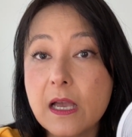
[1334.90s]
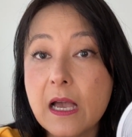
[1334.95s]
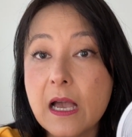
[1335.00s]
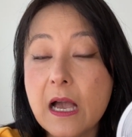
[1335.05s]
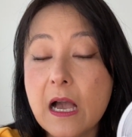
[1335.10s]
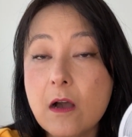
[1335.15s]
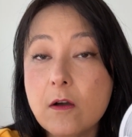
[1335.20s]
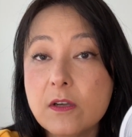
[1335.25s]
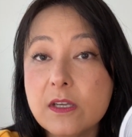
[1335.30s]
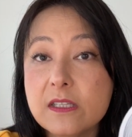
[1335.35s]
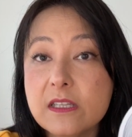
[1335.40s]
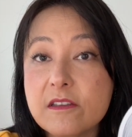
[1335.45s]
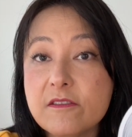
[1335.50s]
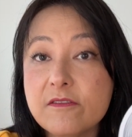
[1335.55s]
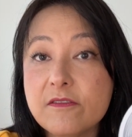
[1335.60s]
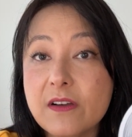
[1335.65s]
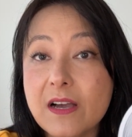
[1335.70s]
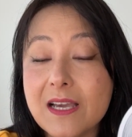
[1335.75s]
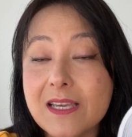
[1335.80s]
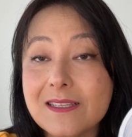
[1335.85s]
how can I
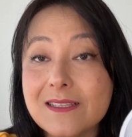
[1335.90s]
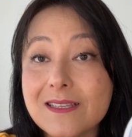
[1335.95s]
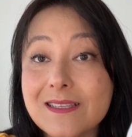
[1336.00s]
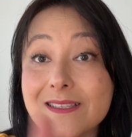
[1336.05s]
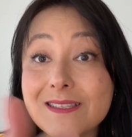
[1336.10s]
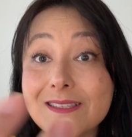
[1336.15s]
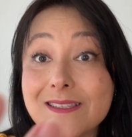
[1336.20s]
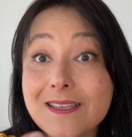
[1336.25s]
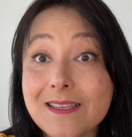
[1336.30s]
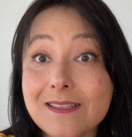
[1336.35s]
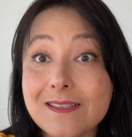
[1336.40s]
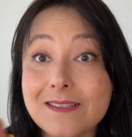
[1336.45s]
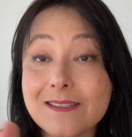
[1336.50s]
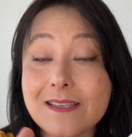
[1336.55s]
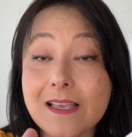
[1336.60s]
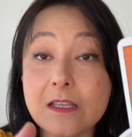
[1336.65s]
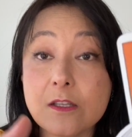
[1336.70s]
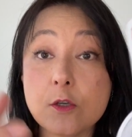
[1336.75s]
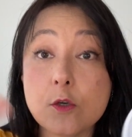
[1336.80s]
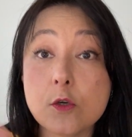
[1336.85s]
find seeds
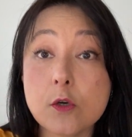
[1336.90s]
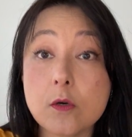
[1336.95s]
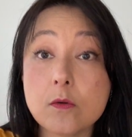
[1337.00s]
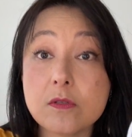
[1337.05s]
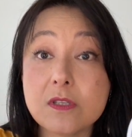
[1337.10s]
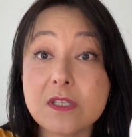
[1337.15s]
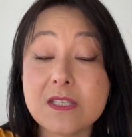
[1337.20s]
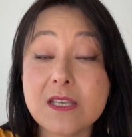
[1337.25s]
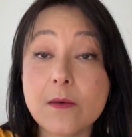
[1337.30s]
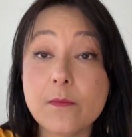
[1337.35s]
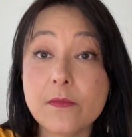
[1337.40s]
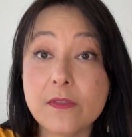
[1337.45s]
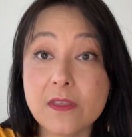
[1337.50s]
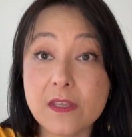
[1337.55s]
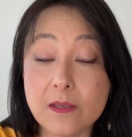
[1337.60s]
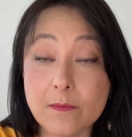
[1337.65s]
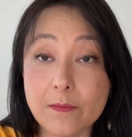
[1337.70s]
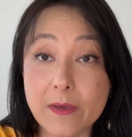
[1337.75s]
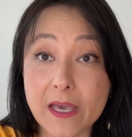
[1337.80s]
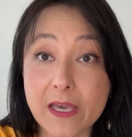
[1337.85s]
and grow
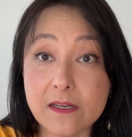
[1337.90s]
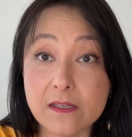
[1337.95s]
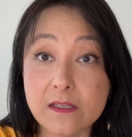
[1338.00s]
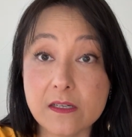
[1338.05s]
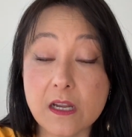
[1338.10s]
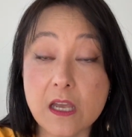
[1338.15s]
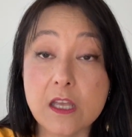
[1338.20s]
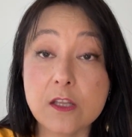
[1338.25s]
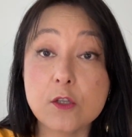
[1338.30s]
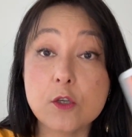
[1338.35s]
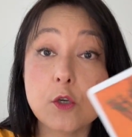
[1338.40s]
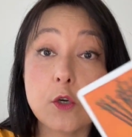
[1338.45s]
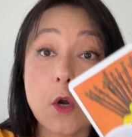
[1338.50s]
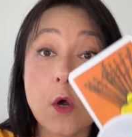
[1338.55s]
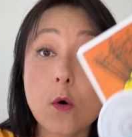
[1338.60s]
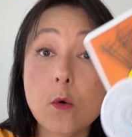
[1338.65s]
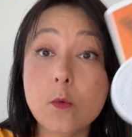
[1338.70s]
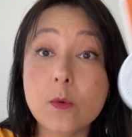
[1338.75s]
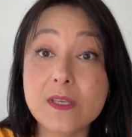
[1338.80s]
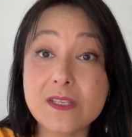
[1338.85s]
something better and
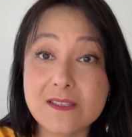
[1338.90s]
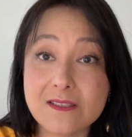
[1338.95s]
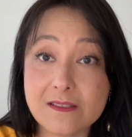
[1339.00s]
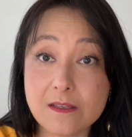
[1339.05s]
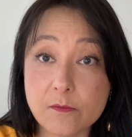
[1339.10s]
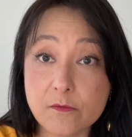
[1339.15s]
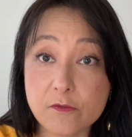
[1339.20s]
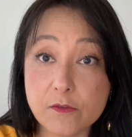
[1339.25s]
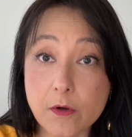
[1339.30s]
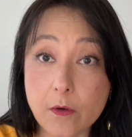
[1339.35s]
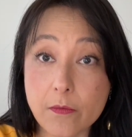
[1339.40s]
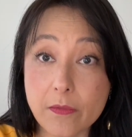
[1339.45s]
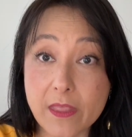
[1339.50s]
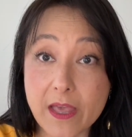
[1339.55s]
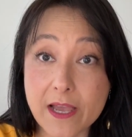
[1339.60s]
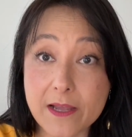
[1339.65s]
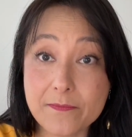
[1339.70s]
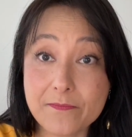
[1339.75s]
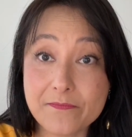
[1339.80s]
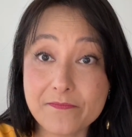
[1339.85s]
grow wisdom from
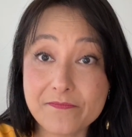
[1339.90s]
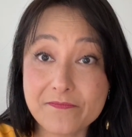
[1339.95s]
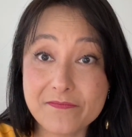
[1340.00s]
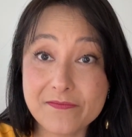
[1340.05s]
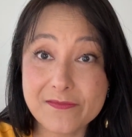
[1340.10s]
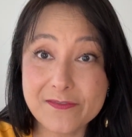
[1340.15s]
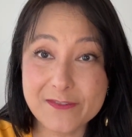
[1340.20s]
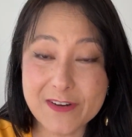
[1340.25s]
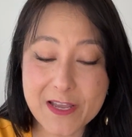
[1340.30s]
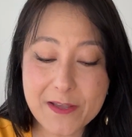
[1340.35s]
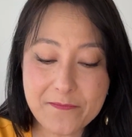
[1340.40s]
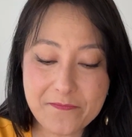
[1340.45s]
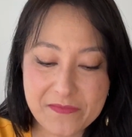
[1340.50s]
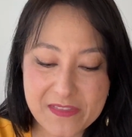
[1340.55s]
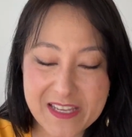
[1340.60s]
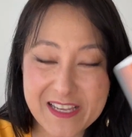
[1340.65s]
that, right?